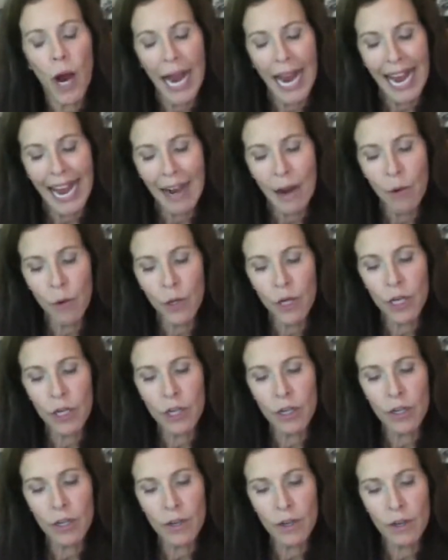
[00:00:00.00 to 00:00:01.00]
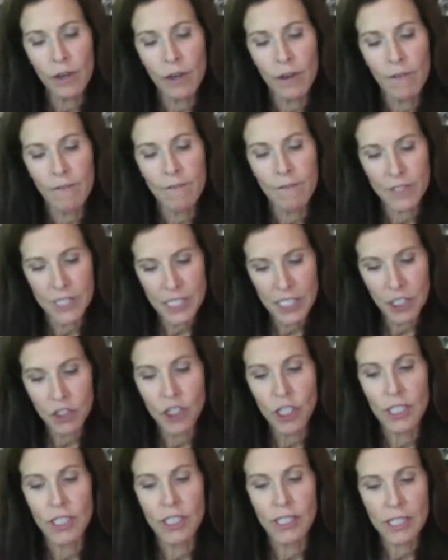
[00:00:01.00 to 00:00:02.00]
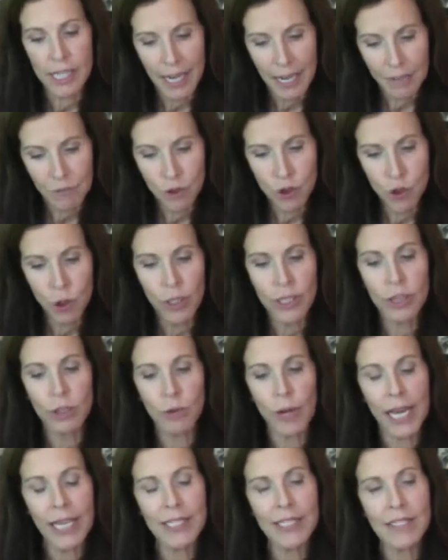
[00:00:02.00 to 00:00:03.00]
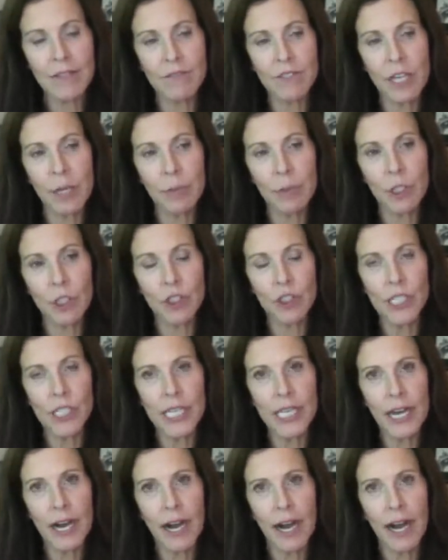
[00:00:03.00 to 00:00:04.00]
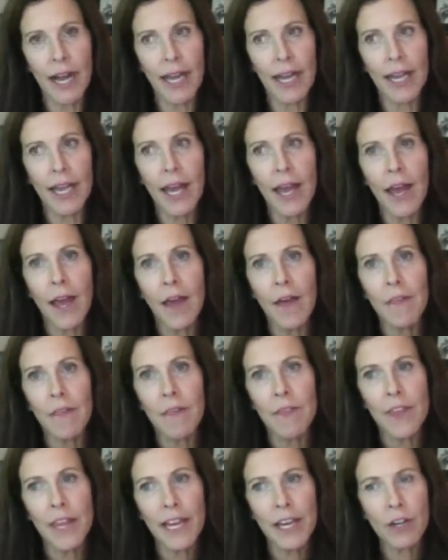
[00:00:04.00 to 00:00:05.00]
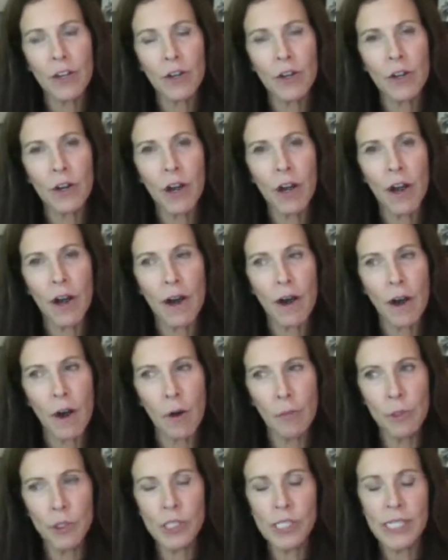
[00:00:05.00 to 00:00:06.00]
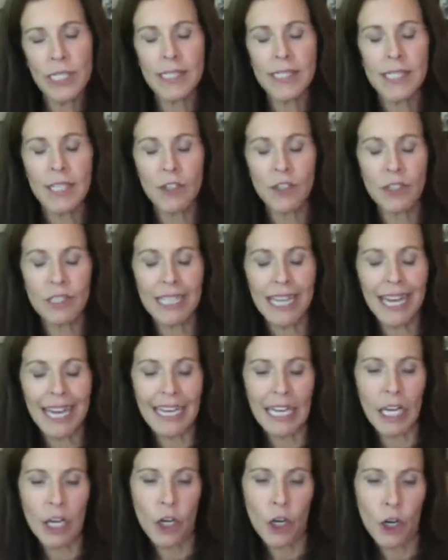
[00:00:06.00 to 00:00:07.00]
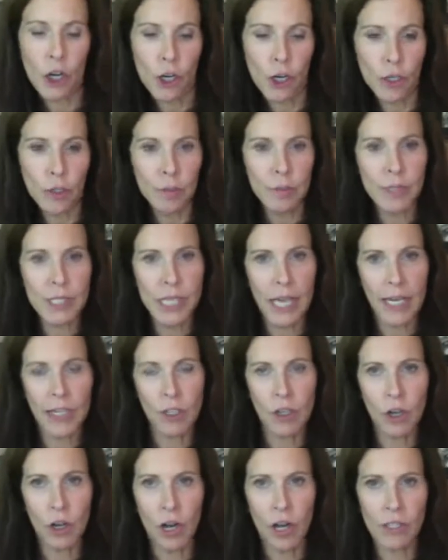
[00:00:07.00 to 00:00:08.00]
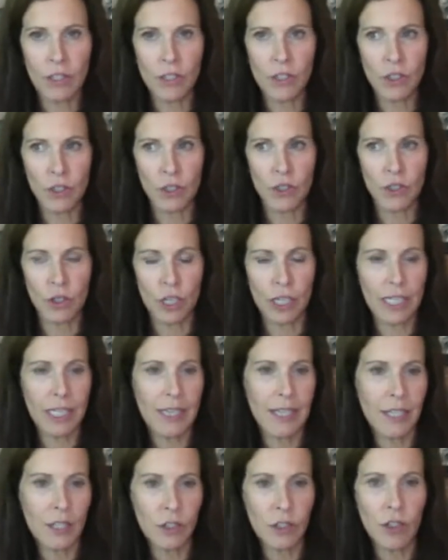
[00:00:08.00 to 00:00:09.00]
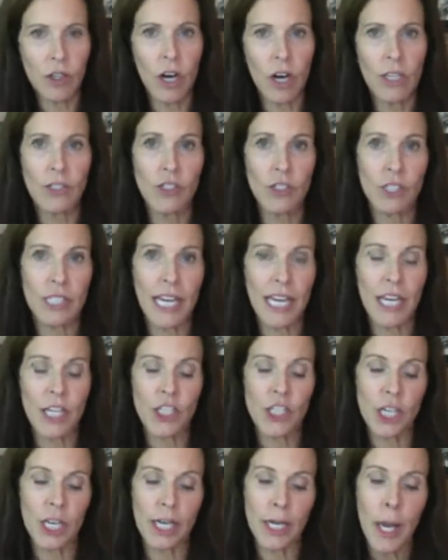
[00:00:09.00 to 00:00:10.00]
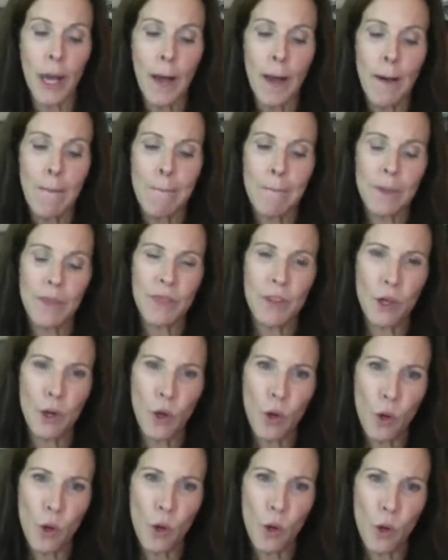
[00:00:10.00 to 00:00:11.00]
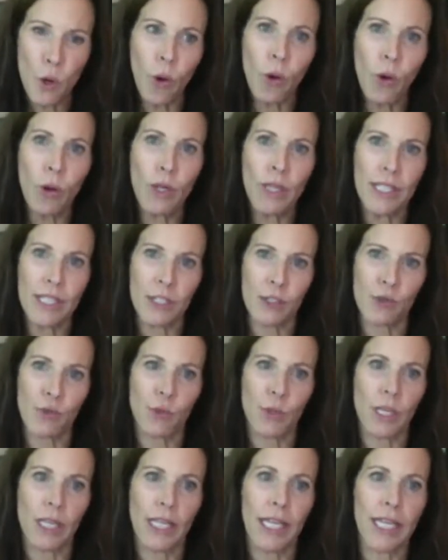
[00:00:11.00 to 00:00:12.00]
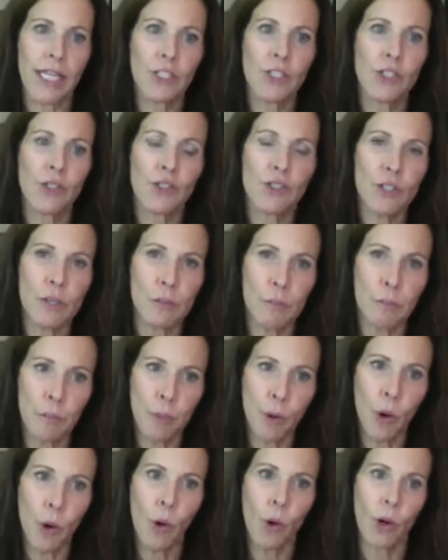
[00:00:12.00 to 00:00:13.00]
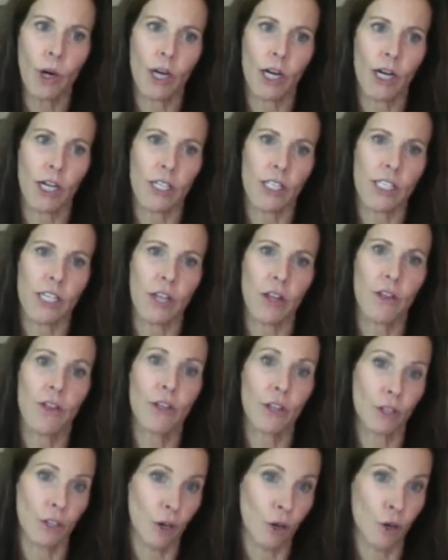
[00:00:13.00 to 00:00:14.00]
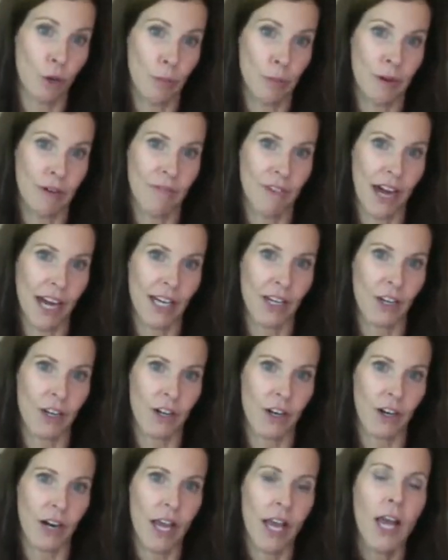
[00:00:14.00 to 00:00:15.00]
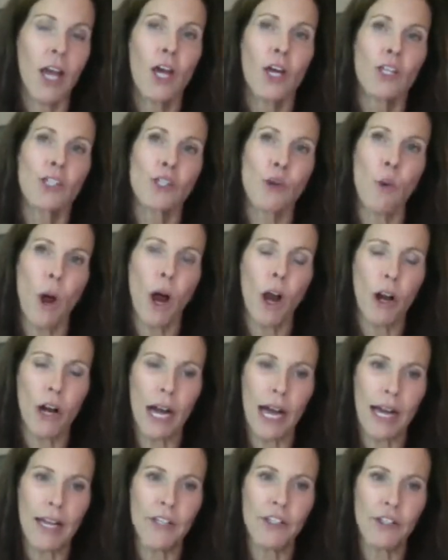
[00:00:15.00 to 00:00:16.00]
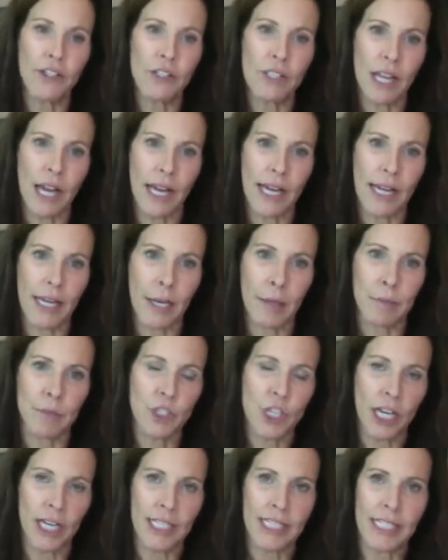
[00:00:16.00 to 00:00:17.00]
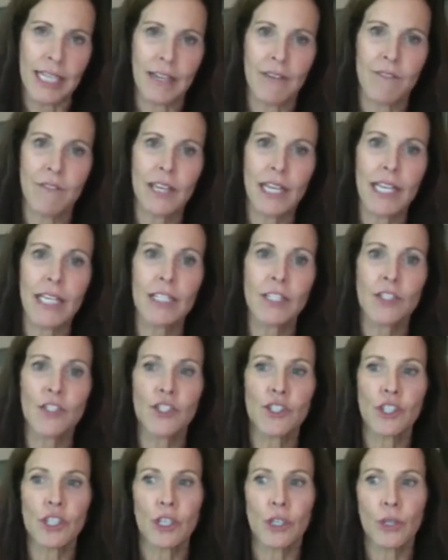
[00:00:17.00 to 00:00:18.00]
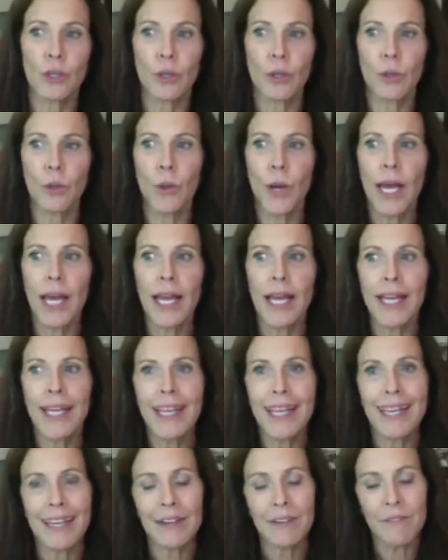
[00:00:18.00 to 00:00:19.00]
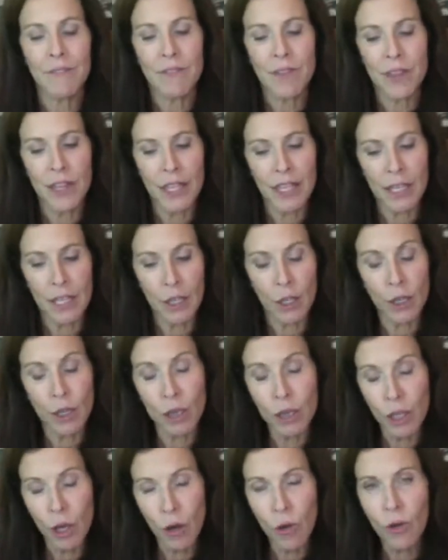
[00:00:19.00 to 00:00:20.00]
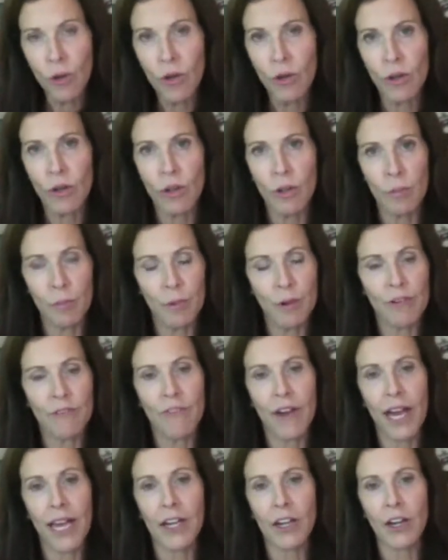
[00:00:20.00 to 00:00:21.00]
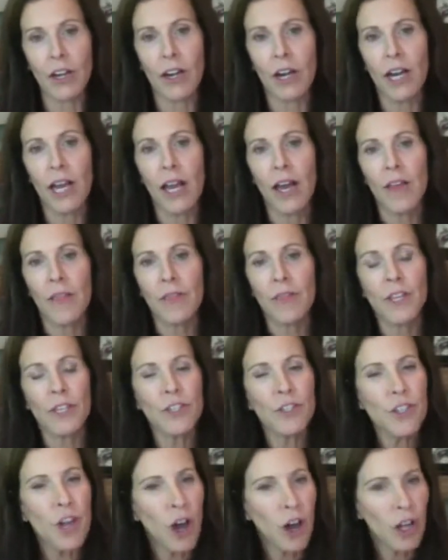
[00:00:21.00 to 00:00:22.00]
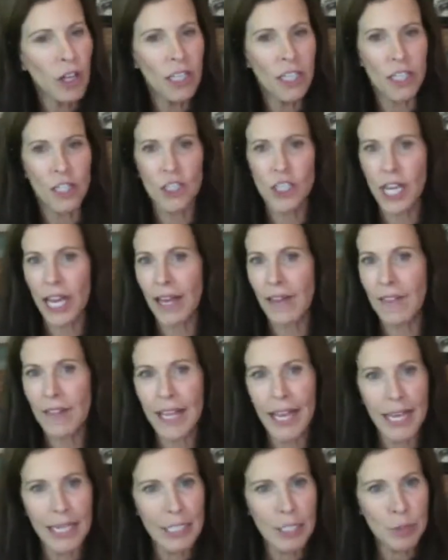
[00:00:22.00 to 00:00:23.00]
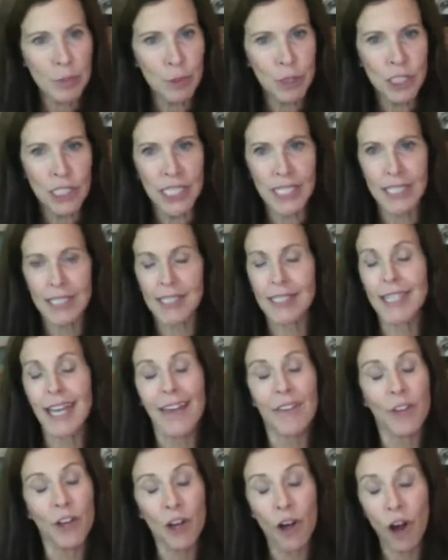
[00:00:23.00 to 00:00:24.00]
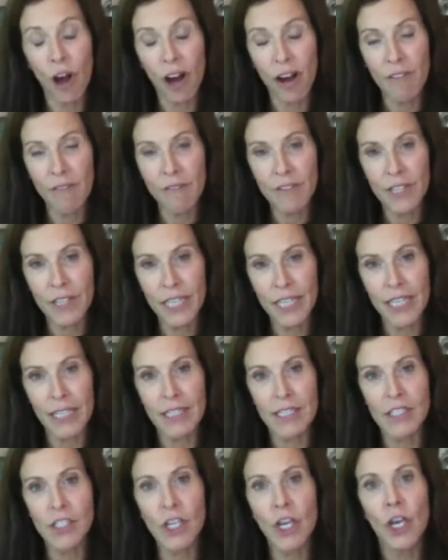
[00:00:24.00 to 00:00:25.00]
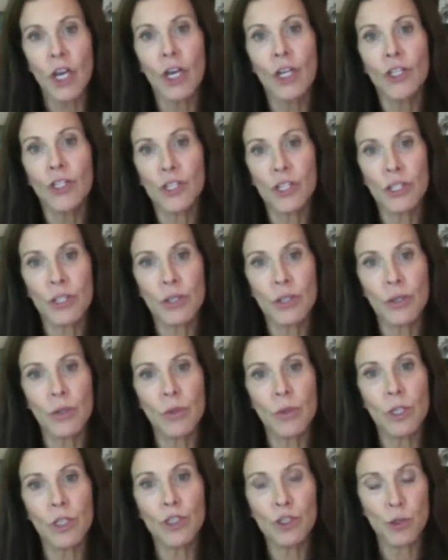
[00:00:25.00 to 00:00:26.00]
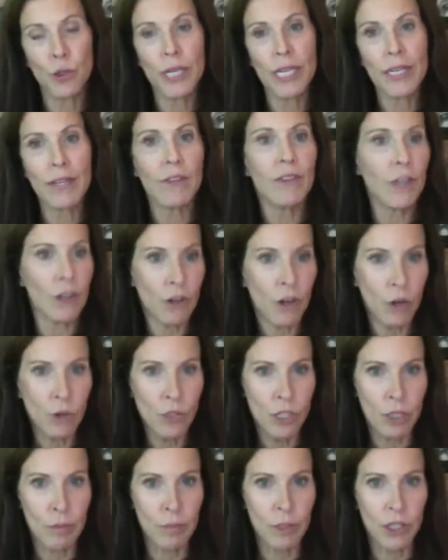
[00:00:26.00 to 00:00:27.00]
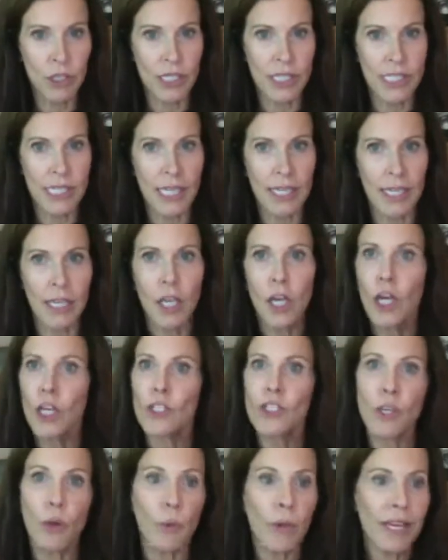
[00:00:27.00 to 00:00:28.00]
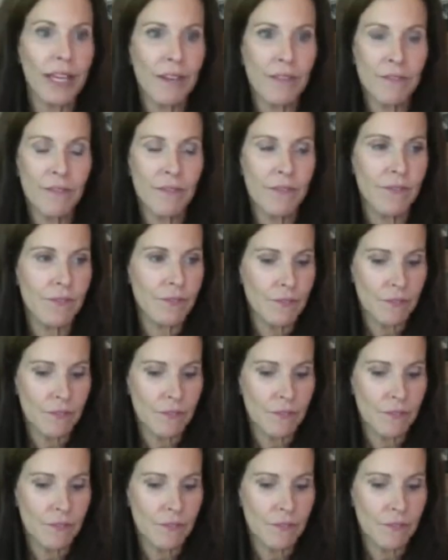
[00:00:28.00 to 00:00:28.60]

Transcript: our physicians that have joined the ranks of WTI, they're almost considered like a curbside consult or a clinical consultation, but the goal is really to support the local provider. So our underlying objective is to give the local provider the knowledge and the expertise and the confidence to treat their own community. So if